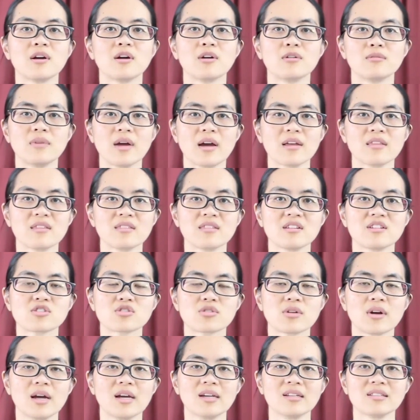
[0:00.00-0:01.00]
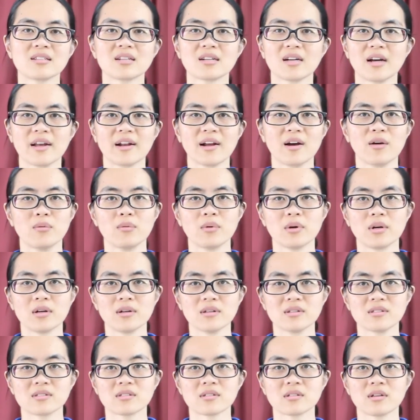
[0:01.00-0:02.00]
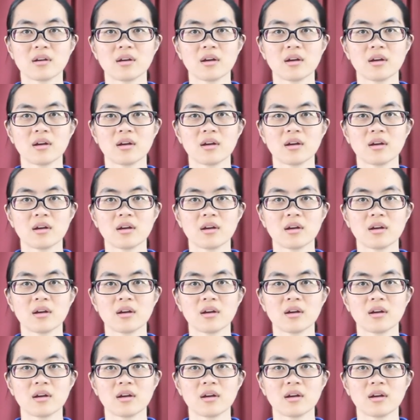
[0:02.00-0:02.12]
rather than trying to cut out words.